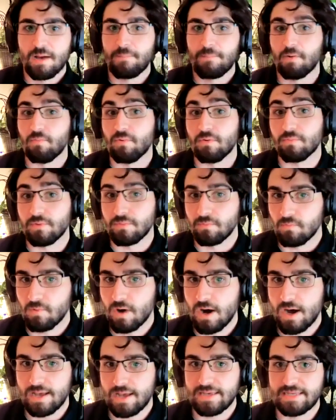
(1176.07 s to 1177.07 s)
but what we
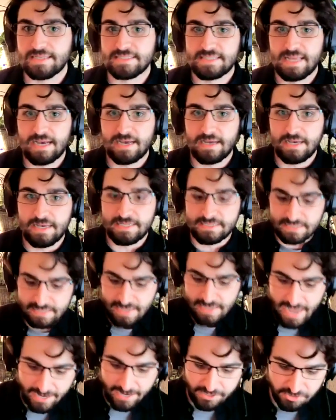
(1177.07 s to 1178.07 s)
want is that it's
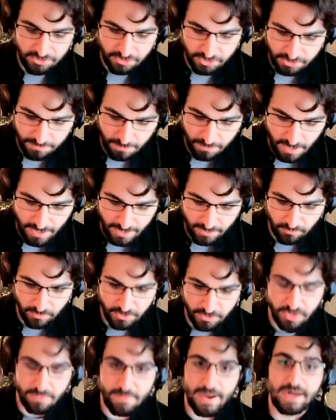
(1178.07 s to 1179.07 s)
an extra spot
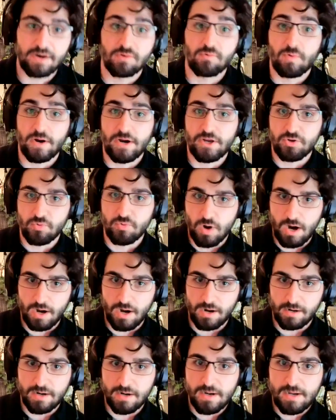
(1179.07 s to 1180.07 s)
where no matter where you
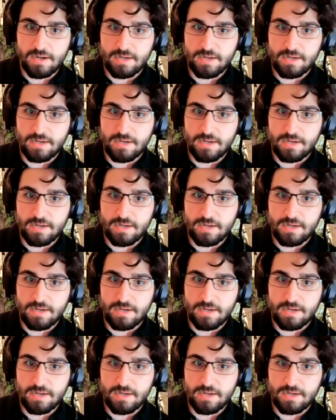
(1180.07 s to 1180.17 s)
are,